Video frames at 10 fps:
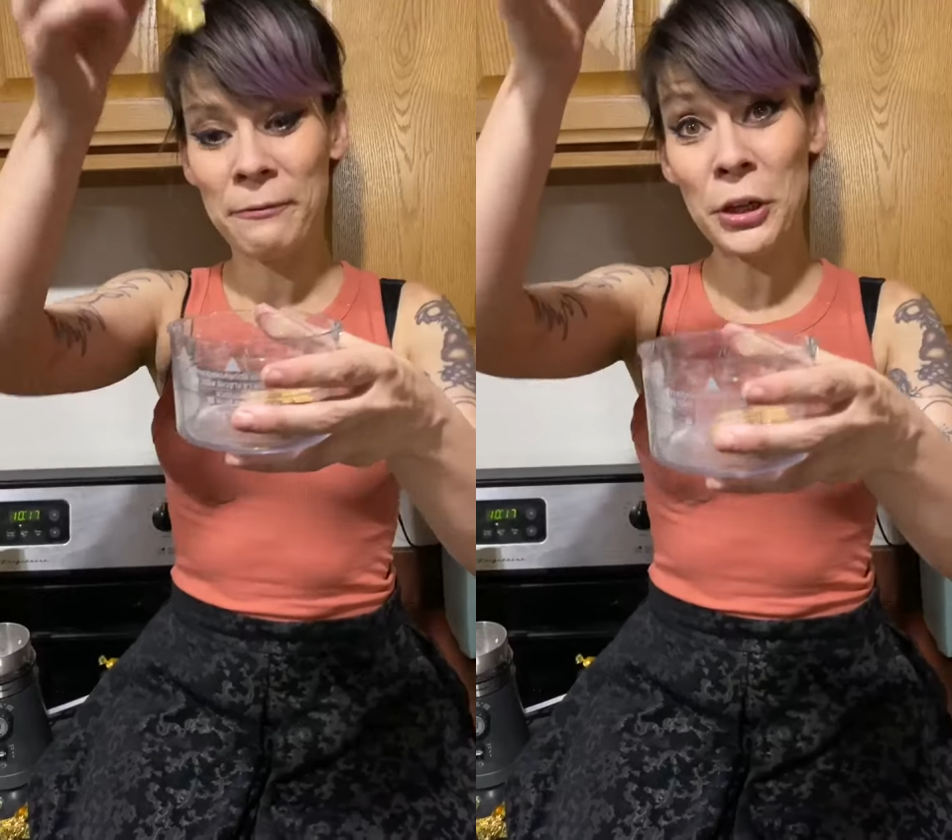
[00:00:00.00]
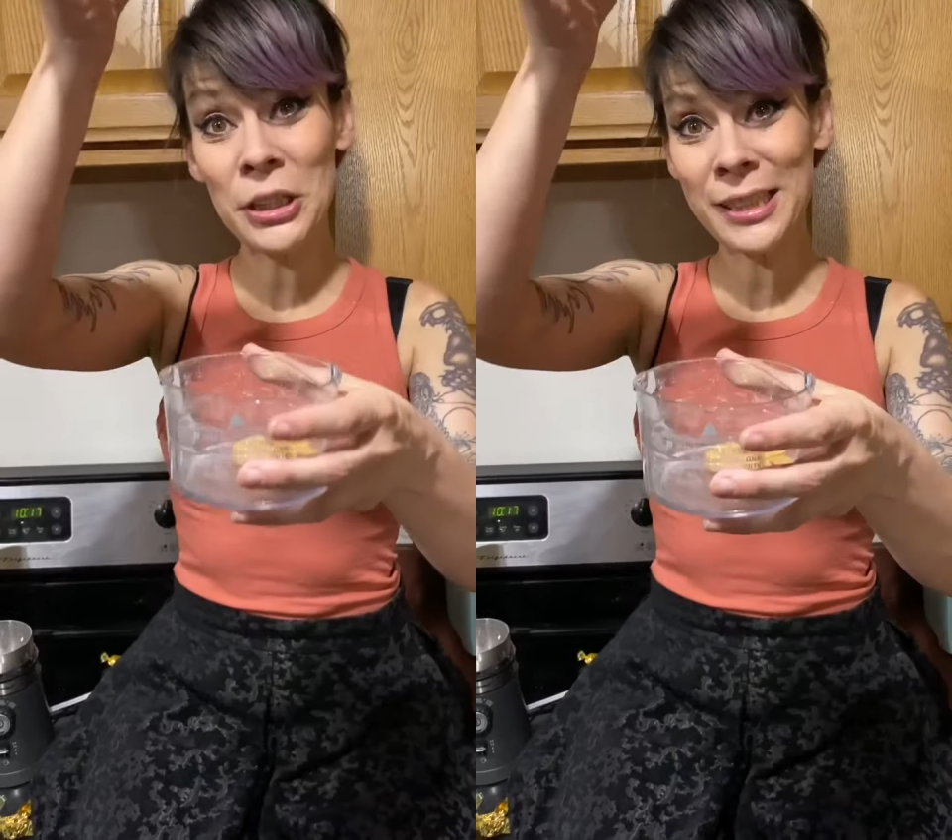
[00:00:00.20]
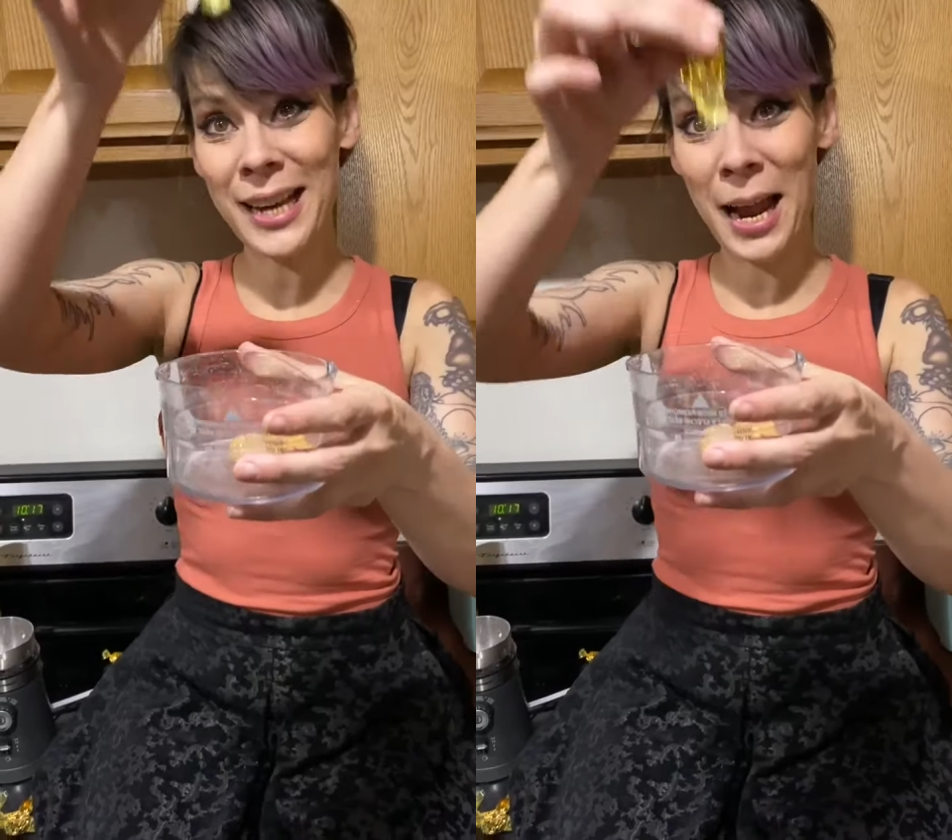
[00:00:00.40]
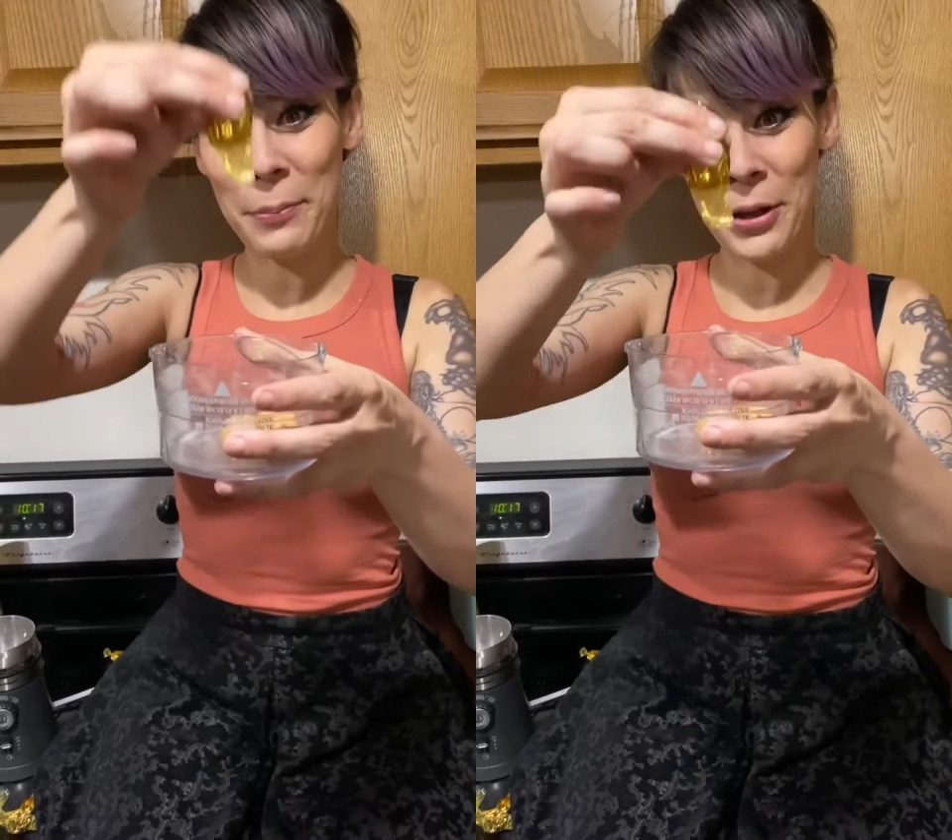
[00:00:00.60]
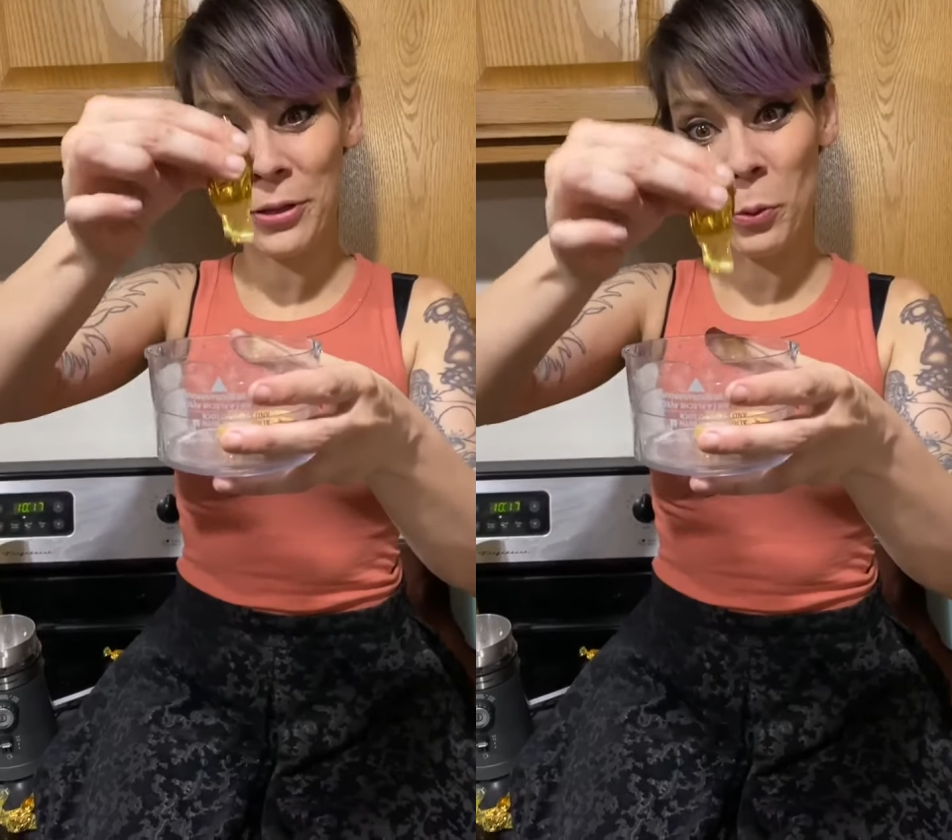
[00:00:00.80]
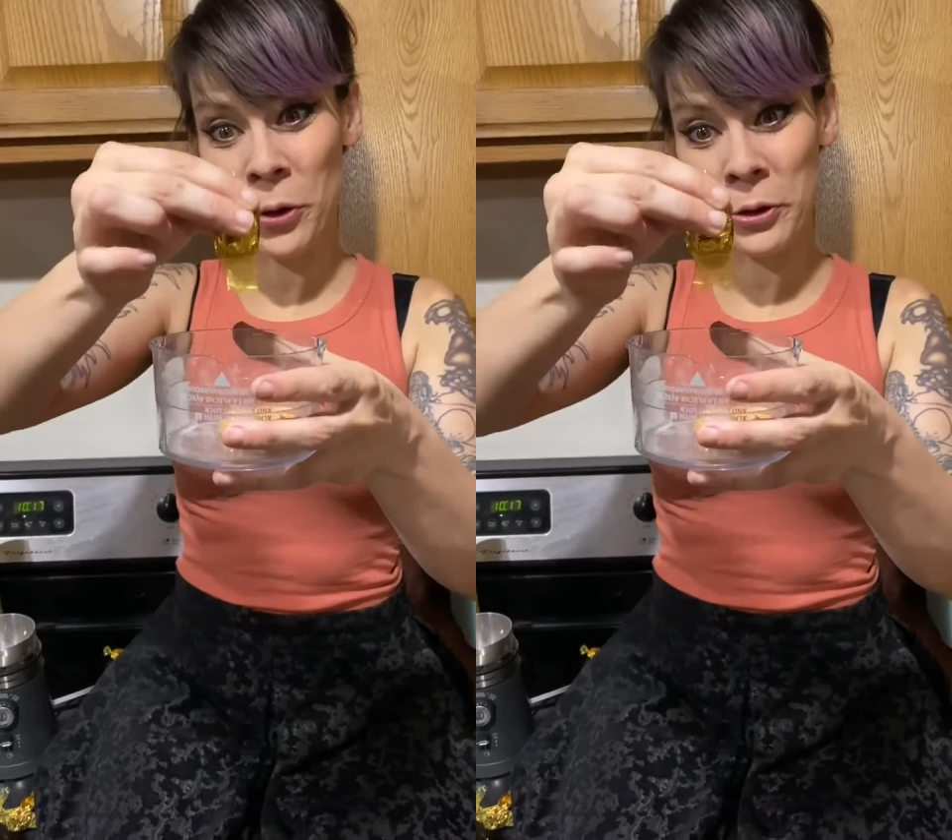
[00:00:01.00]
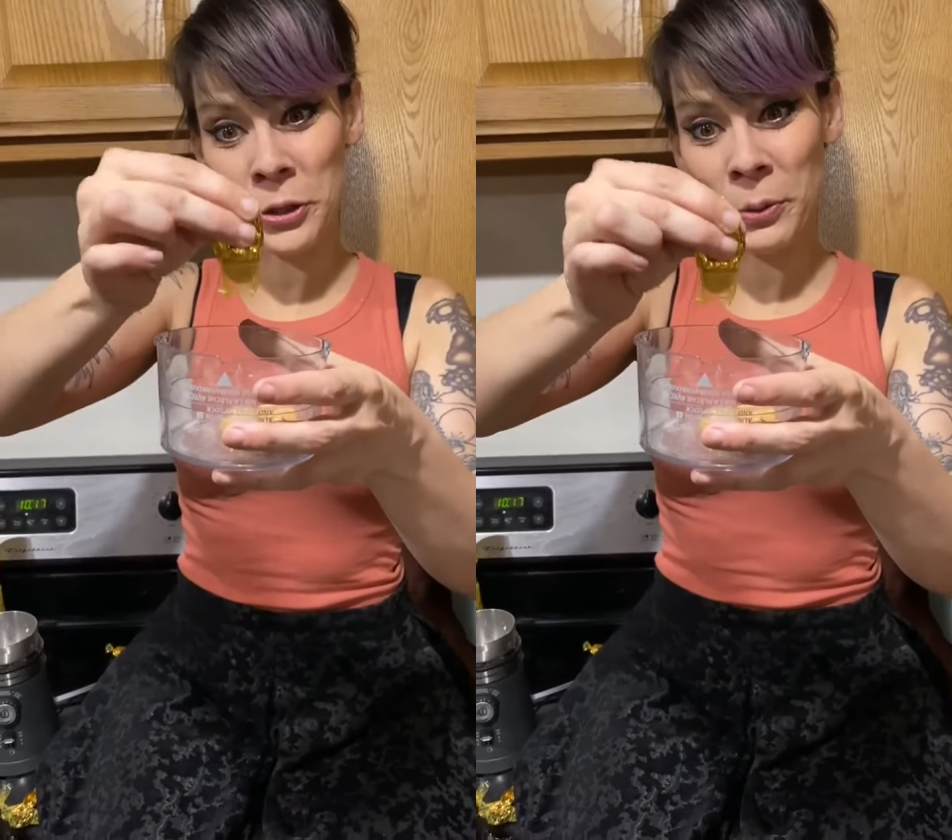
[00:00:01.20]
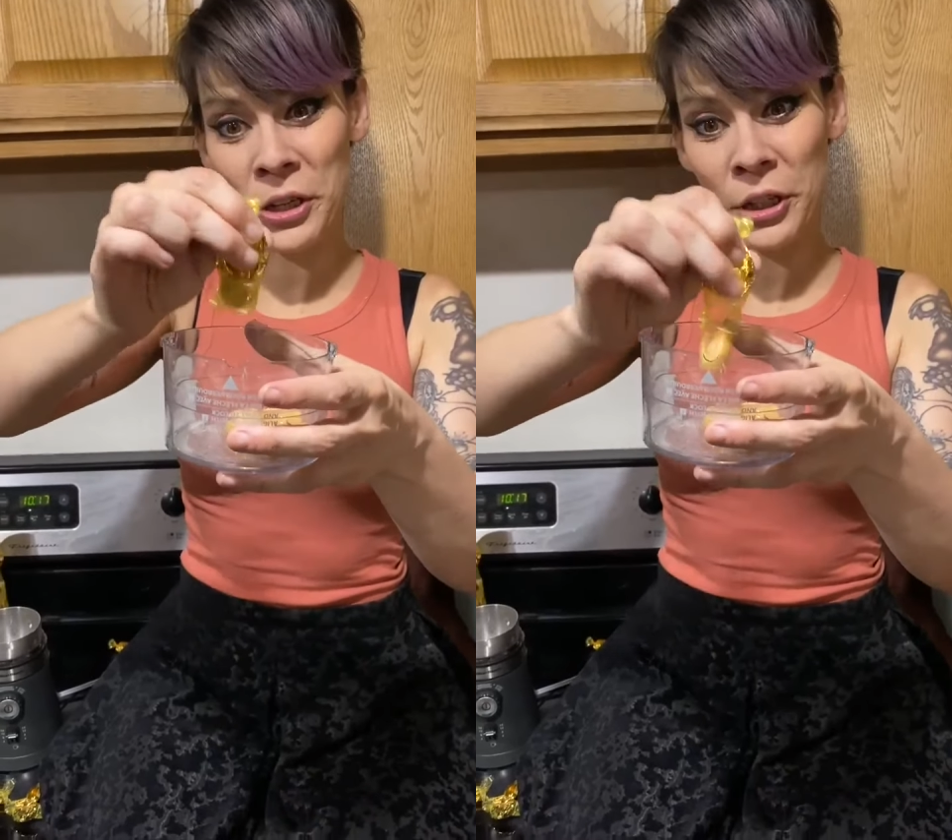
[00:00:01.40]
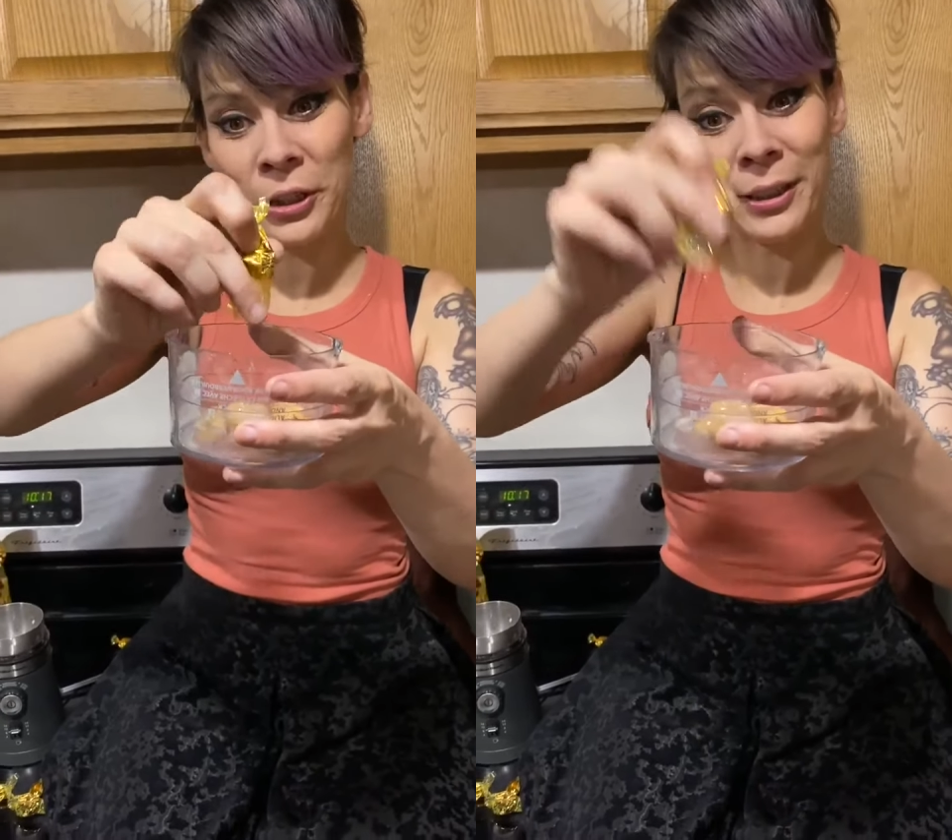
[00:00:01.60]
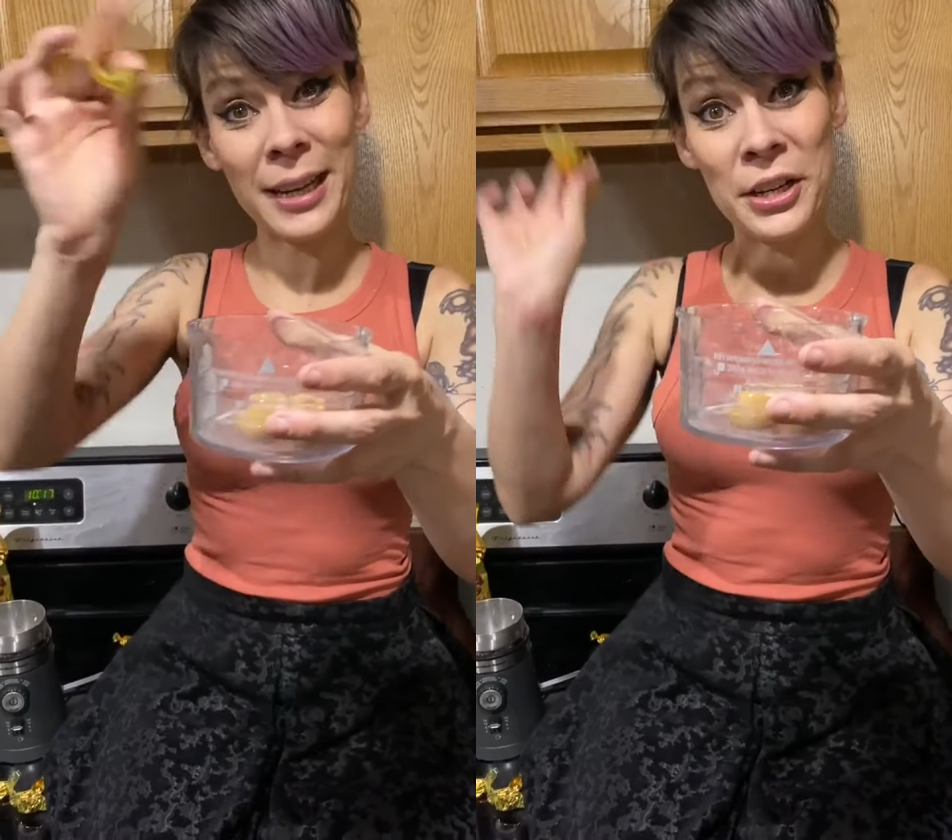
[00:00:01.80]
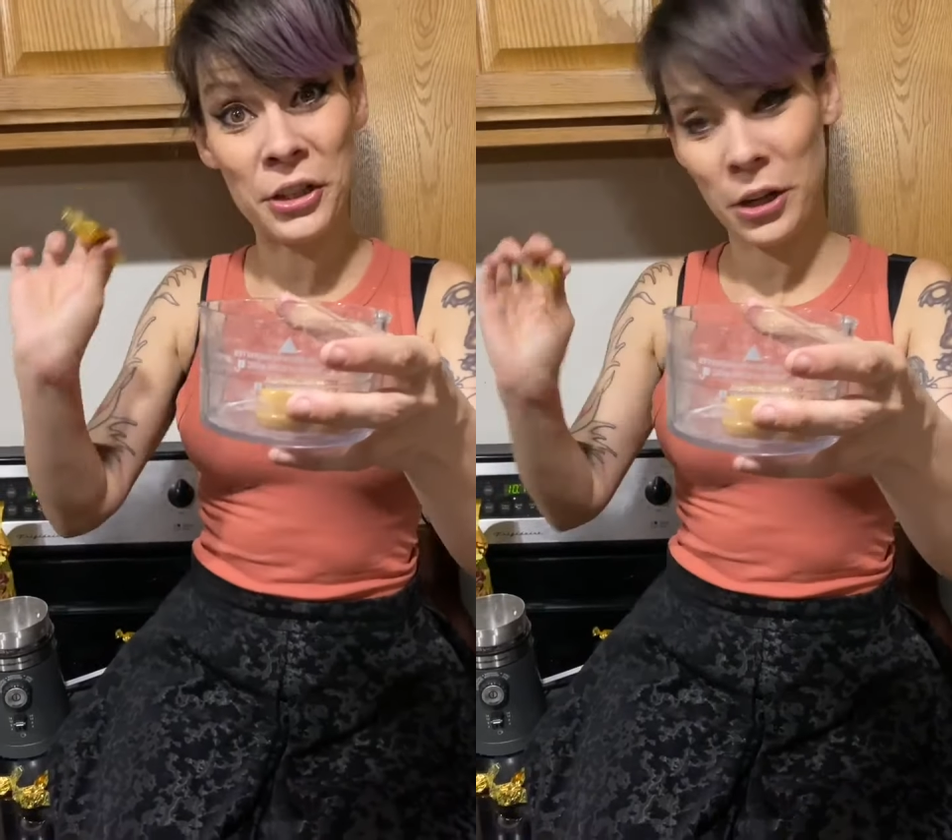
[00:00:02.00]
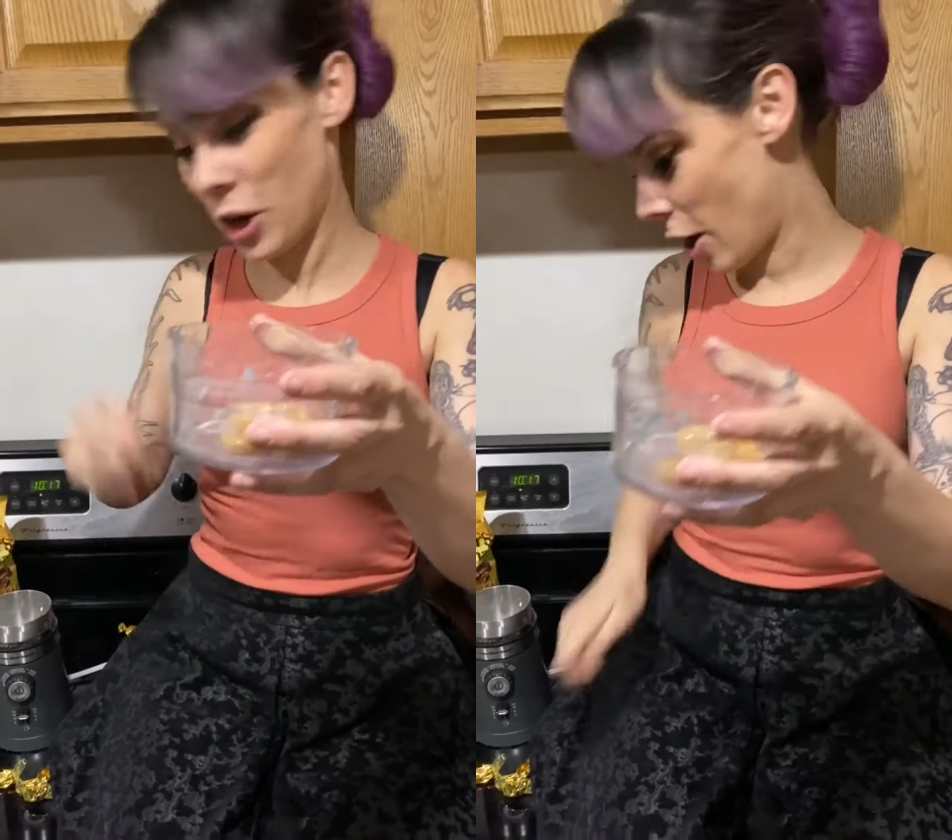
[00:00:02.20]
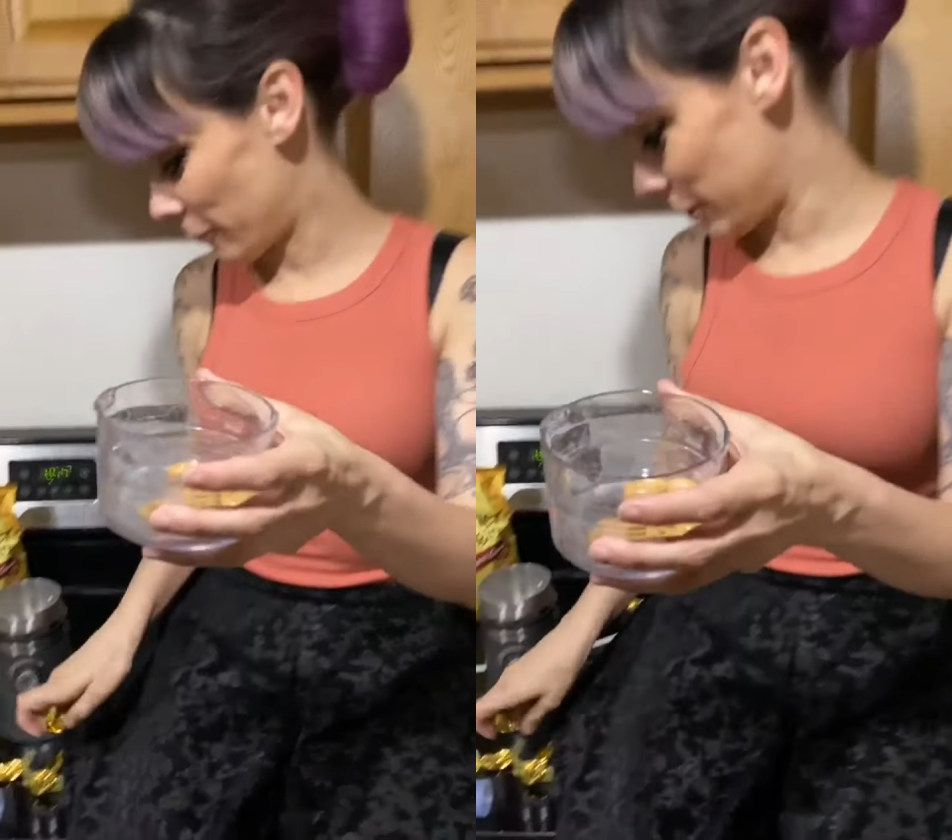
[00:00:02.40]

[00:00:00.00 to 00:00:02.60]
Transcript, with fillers: First, I put the Werther's Original into the coffee